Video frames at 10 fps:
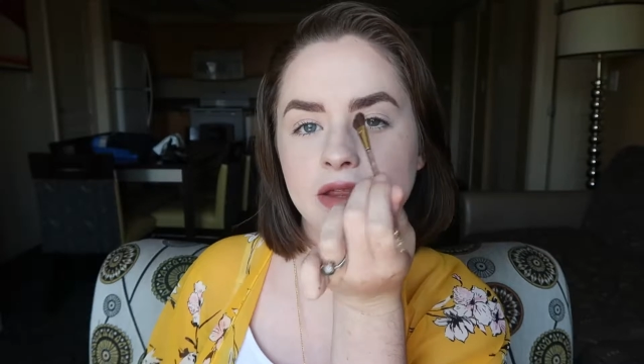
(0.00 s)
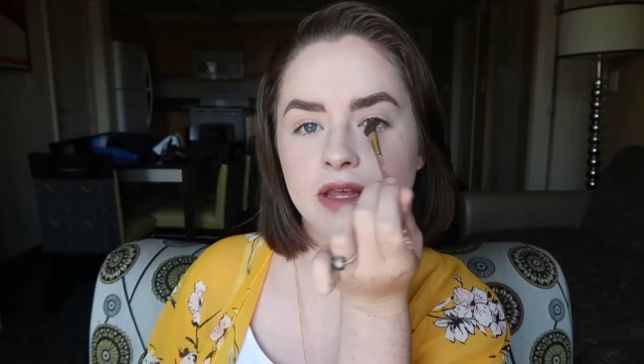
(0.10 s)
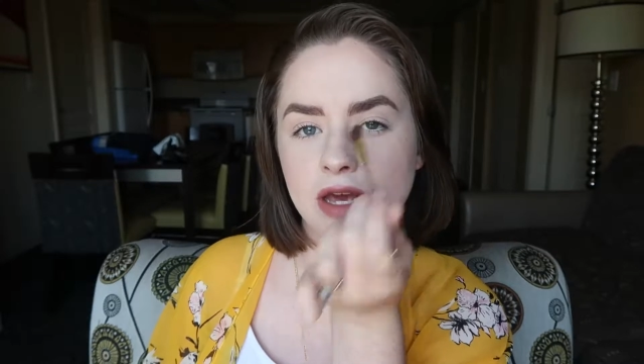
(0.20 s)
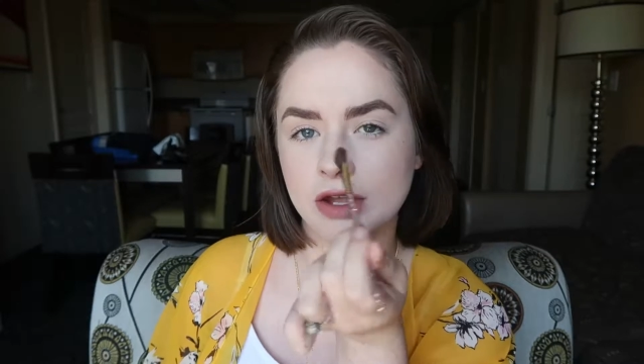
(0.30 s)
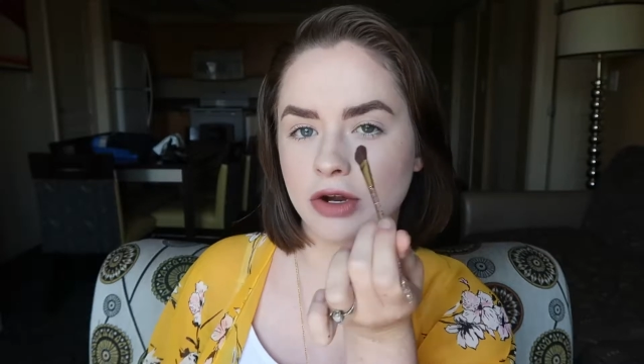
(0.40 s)
in the
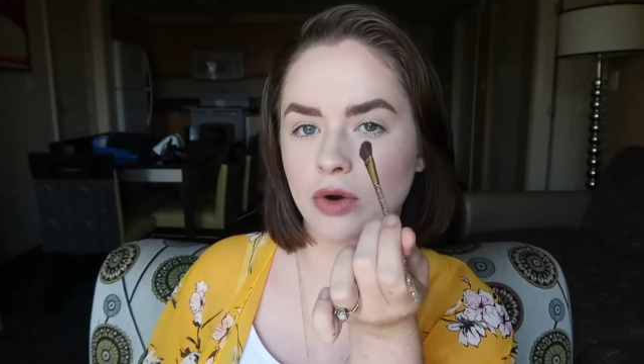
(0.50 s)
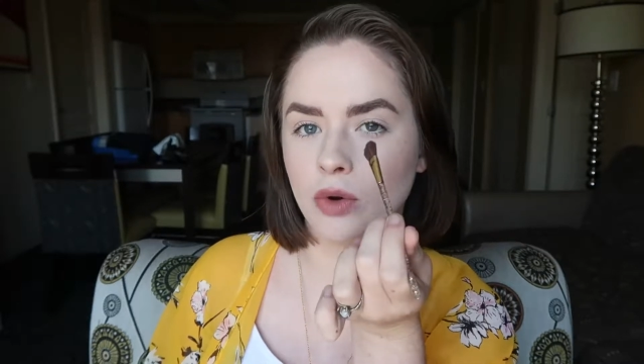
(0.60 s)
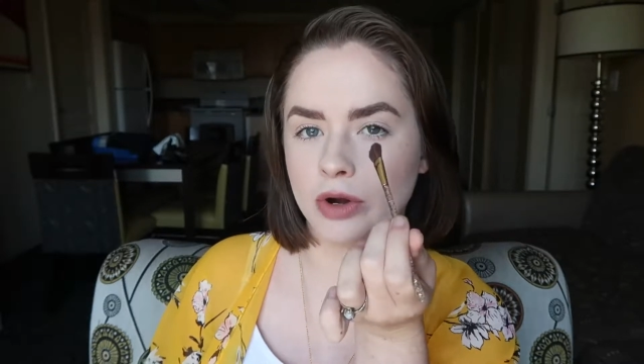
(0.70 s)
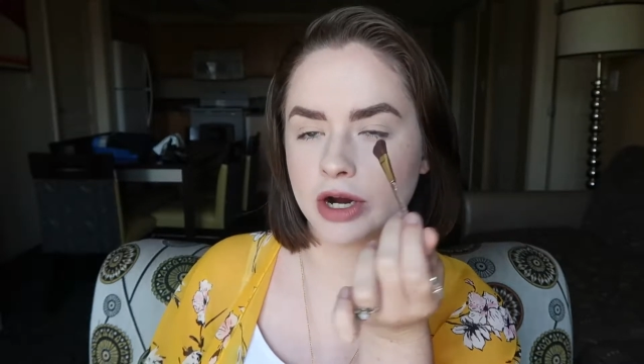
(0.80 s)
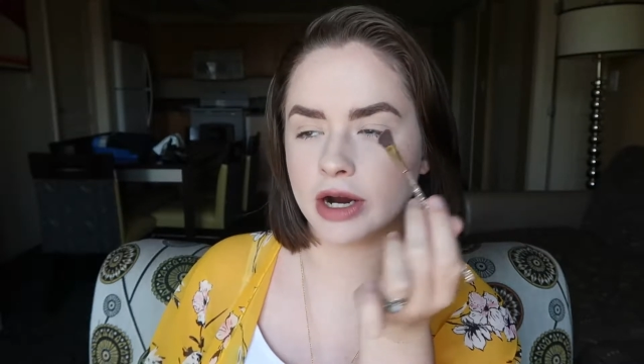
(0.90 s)
inner
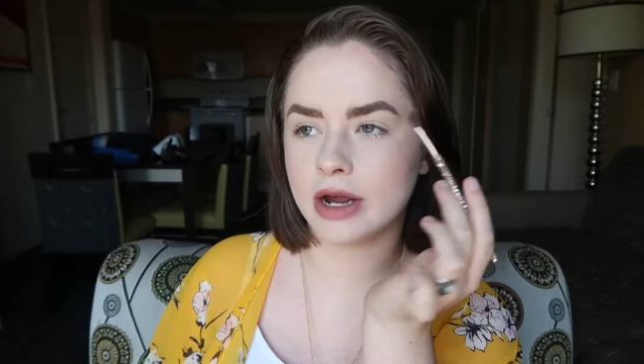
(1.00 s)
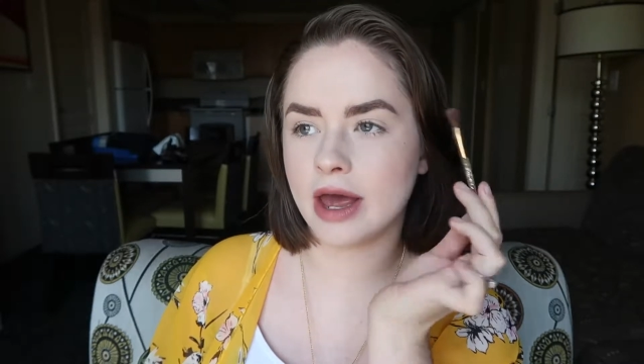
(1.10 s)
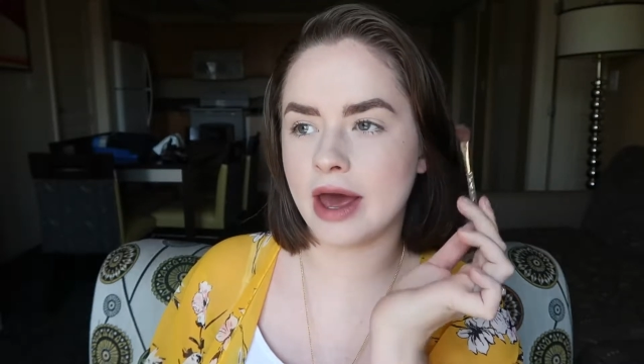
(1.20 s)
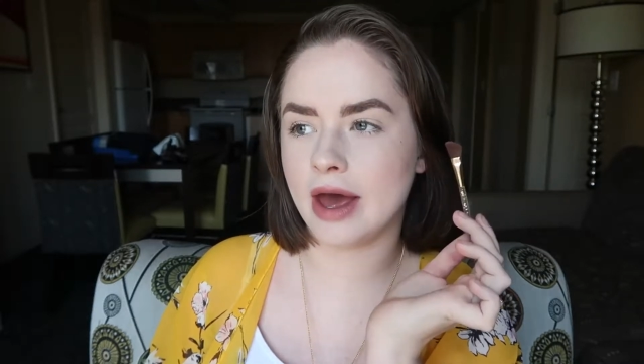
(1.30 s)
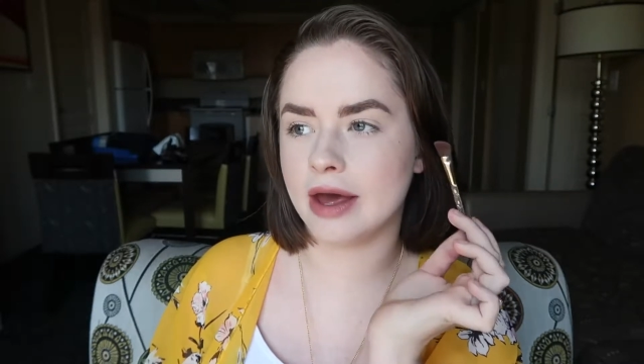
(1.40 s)
corner,
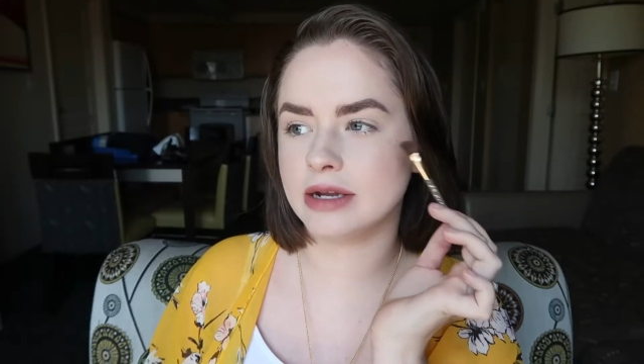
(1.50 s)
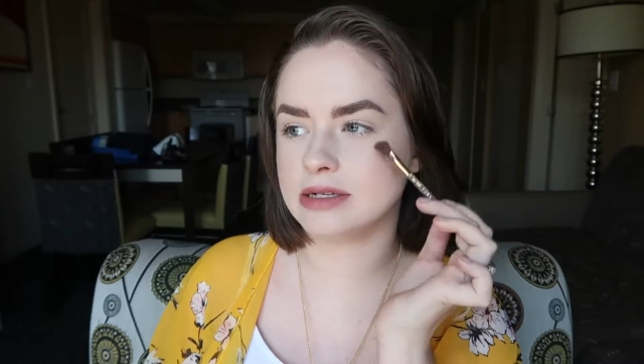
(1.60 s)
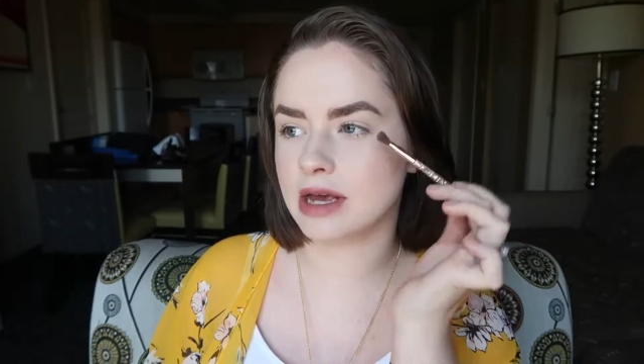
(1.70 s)
and